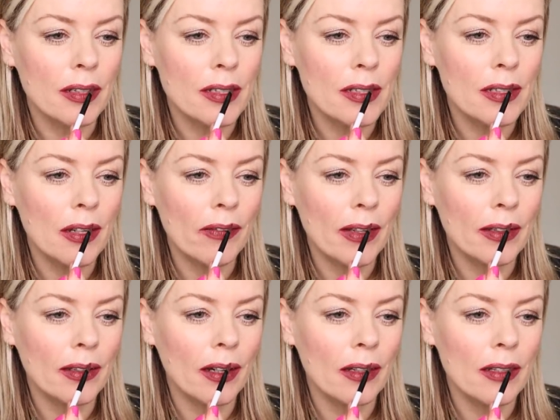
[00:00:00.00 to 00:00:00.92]
I just love how
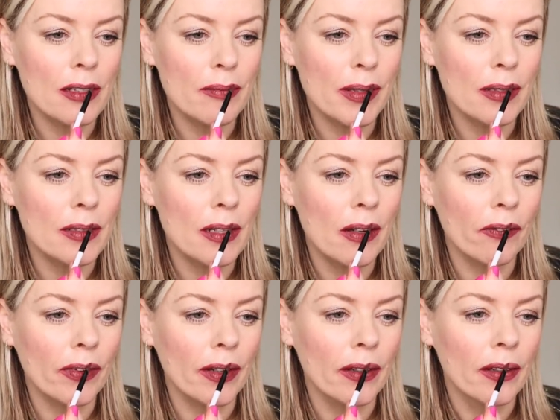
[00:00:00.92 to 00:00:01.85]
the colors build
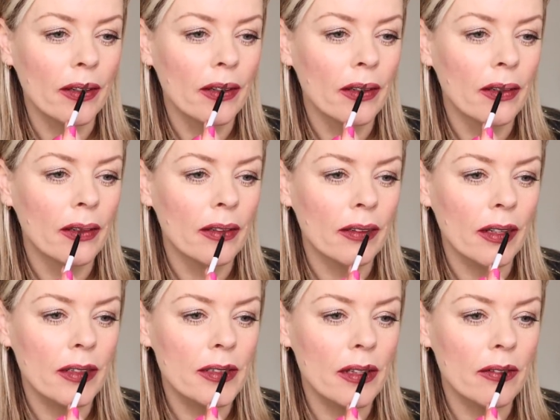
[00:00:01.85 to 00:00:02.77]
up, but
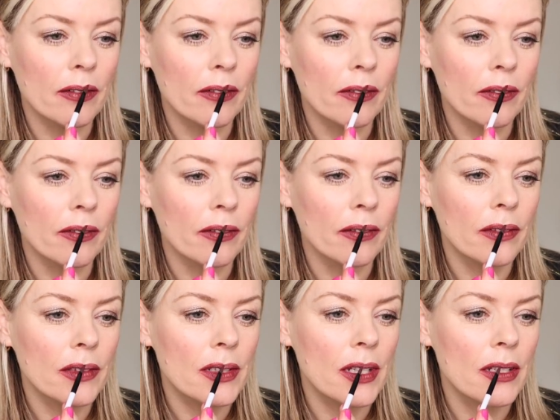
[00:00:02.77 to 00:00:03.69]
they don't,
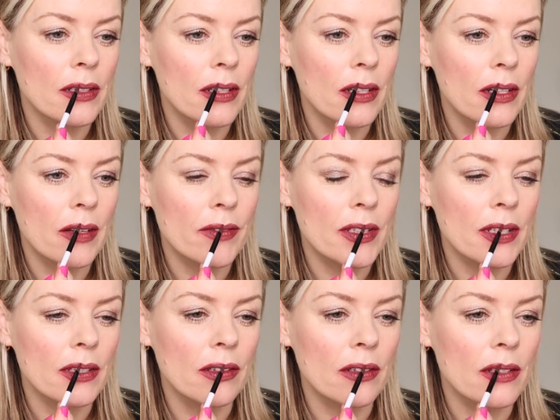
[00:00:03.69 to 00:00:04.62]
the
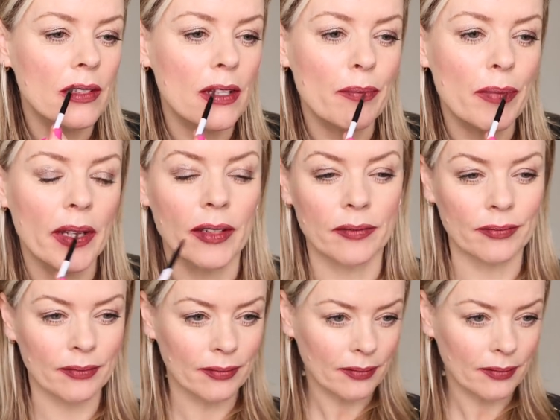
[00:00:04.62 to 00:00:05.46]
lipstick's not slipping.